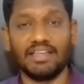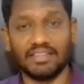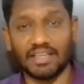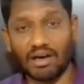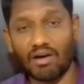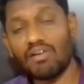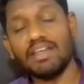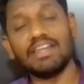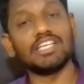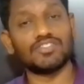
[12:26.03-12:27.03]
the
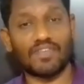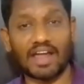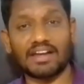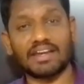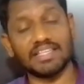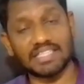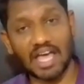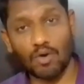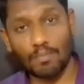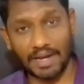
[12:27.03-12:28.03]
ordnance factories
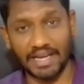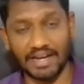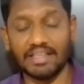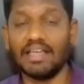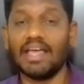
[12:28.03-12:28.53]
have played